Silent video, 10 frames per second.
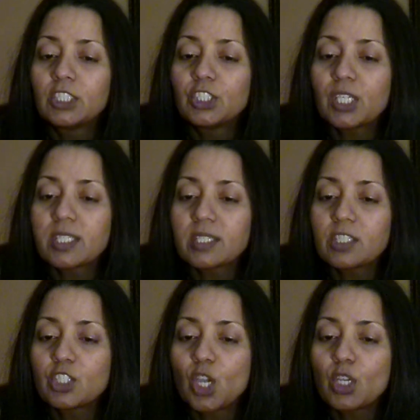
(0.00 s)
just as
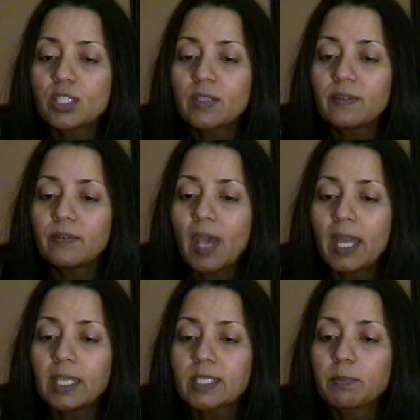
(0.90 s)
Joseph
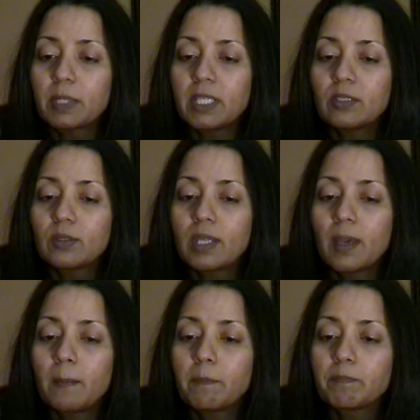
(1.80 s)
had explained to them.